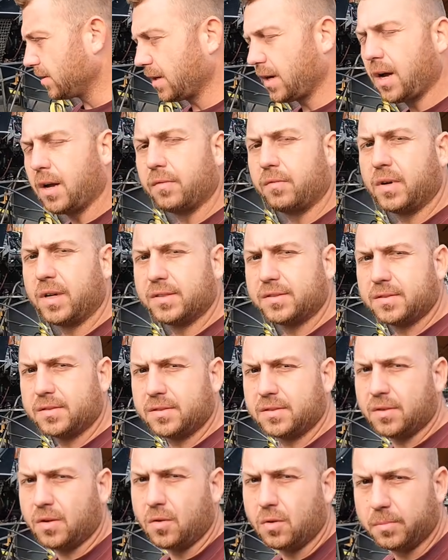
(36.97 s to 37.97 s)
God rest
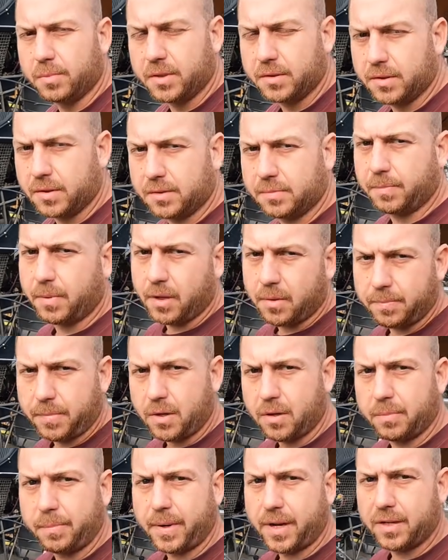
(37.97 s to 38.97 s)
his soul, but his
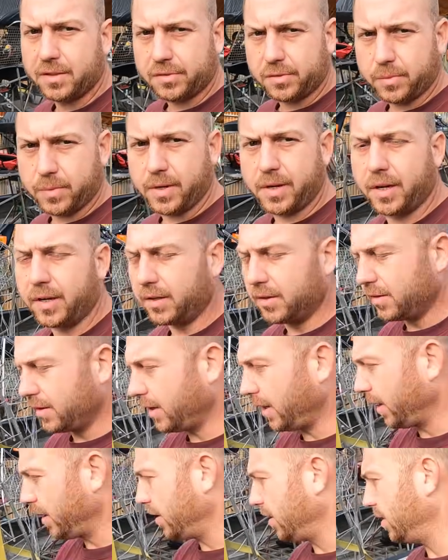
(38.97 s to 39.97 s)
papa passed away
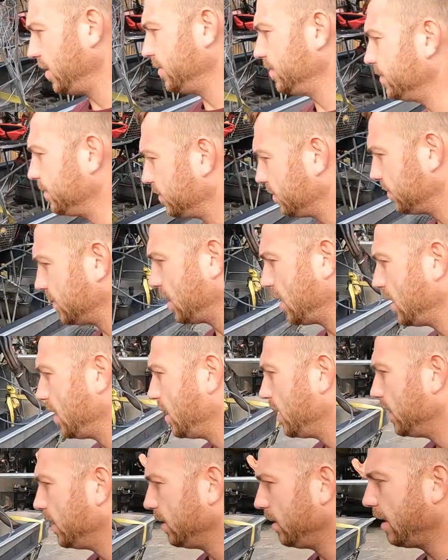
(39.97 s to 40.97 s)
and
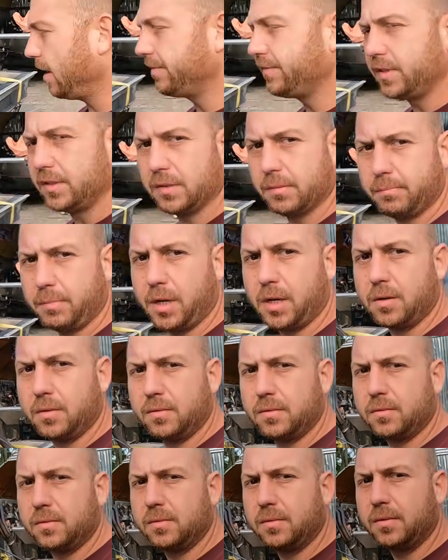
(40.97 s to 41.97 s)
left him the
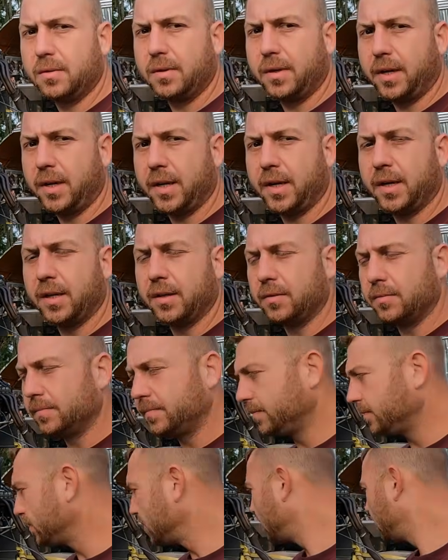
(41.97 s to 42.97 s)
boat, and